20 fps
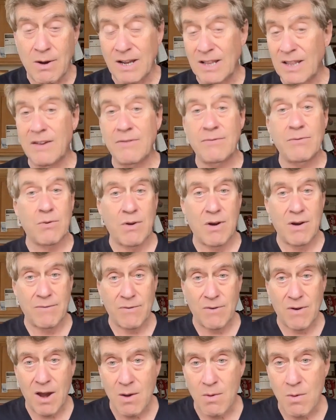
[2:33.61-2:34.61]
I live
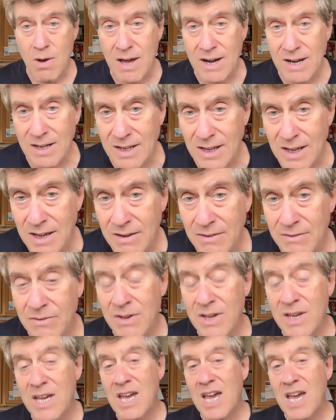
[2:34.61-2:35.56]
wherever I want to live.